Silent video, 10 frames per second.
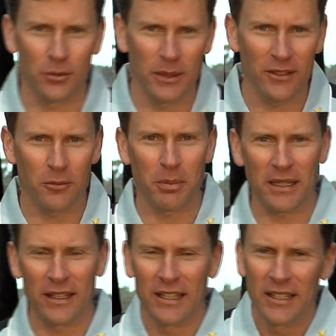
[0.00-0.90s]
We could
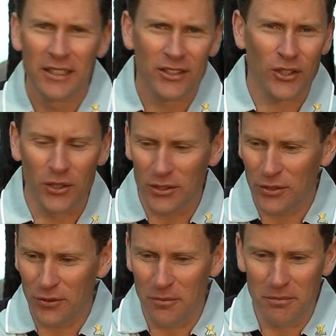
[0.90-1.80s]
pick songs
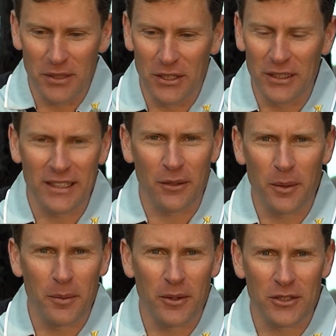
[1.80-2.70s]
from,
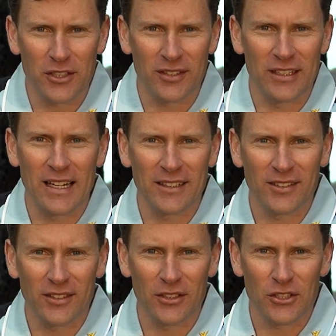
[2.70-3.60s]
when we were just
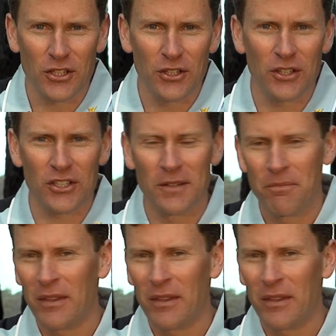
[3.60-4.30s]
youngsters at church